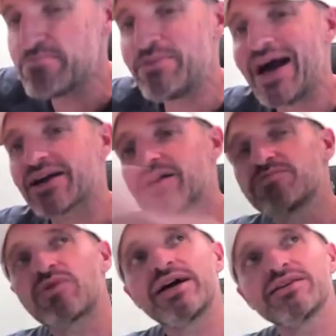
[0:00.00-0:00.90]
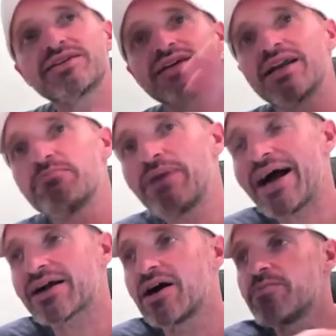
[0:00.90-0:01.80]
of back up, right? Let's kind of
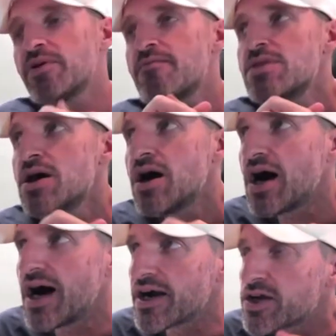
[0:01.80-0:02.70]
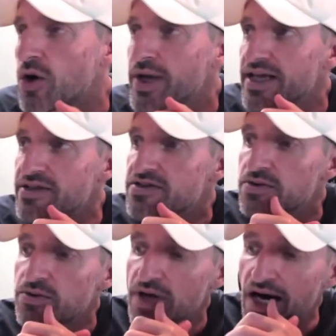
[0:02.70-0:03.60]
back up uh, going
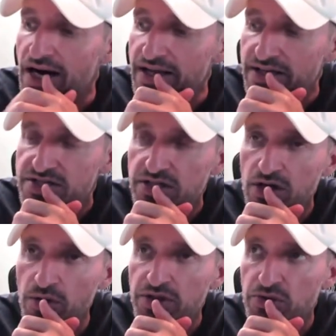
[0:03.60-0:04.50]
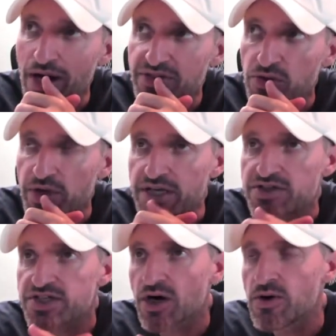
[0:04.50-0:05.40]
into uh, going throughout the
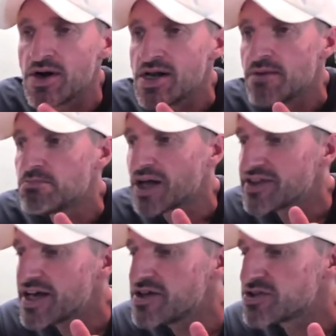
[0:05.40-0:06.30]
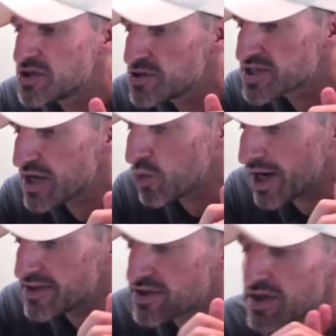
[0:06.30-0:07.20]
week. So Monday and Tuesday
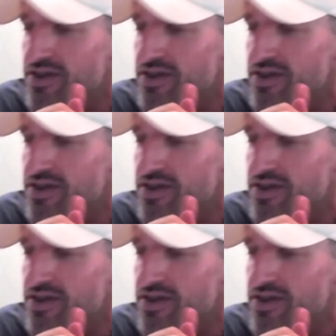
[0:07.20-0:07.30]
went.